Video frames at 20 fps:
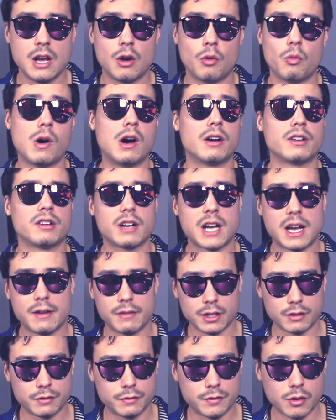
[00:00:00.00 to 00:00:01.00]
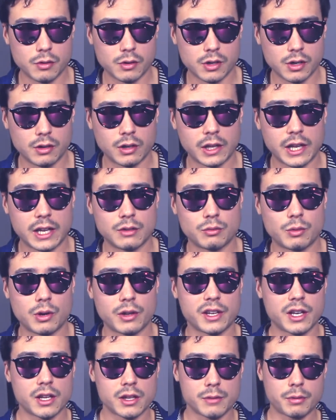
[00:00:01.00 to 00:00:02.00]
while you're having a phone call, and while
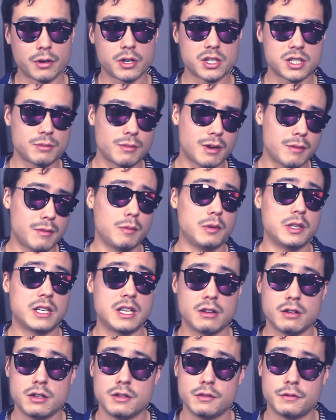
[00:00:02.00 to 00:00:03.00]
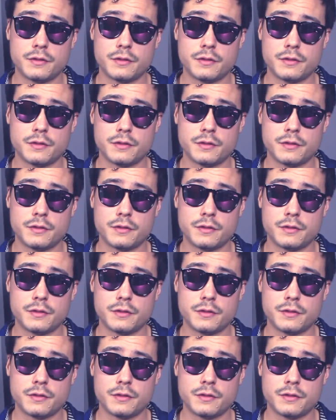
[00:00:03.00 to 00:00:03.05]
the other person might be able to hear you